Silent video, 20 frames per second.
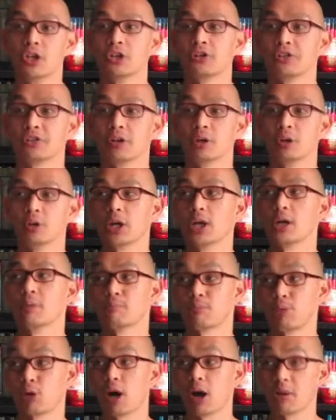So
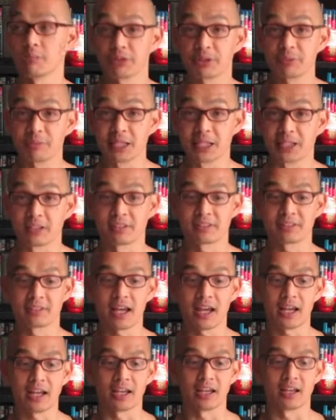it prompts me to
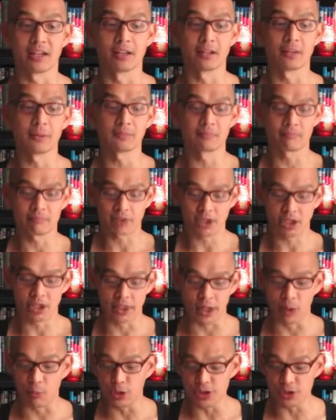say
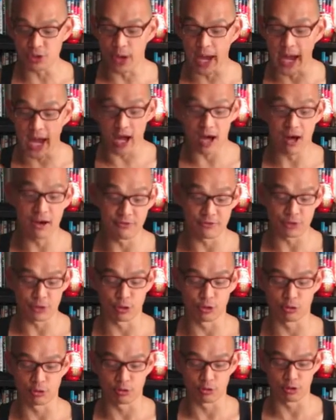that when you have
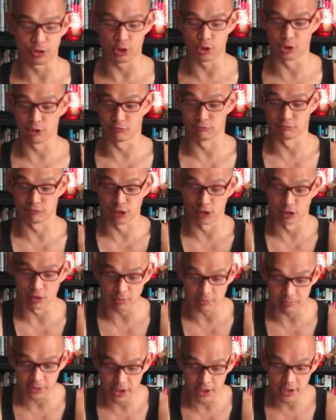your
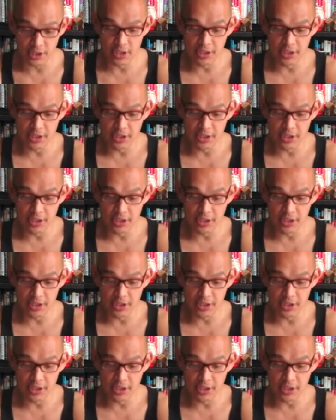rope,